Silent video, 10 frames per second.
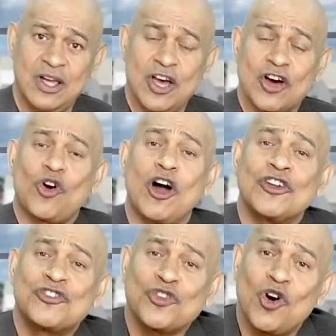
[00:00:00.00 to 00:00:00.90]

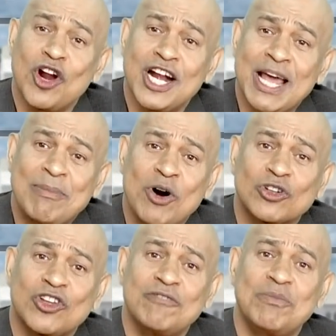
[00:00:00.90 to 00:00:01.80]
Control the
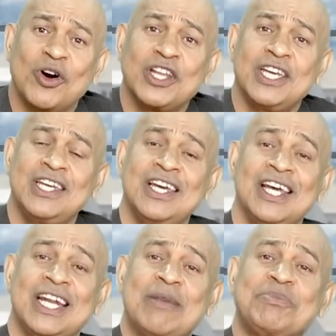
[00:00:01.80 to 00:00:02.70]
amount of money
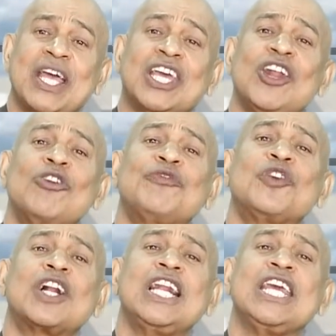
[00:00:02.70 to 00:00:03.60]
them taking out for
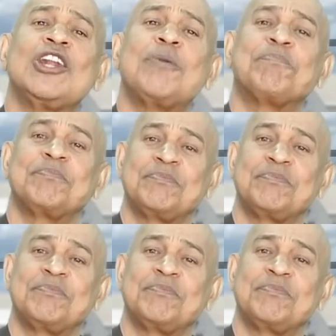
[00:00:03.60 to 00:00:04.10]
cleanup.